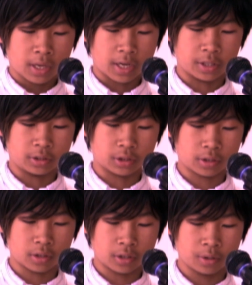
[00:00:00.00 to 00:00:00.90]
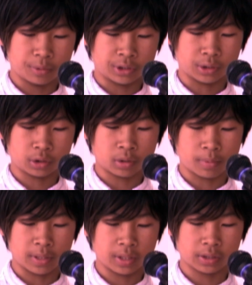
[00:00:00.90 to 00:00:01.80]
And the dirt on him was so
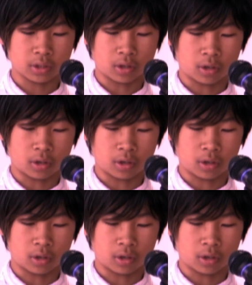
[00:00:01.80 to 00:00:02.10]
tremendous,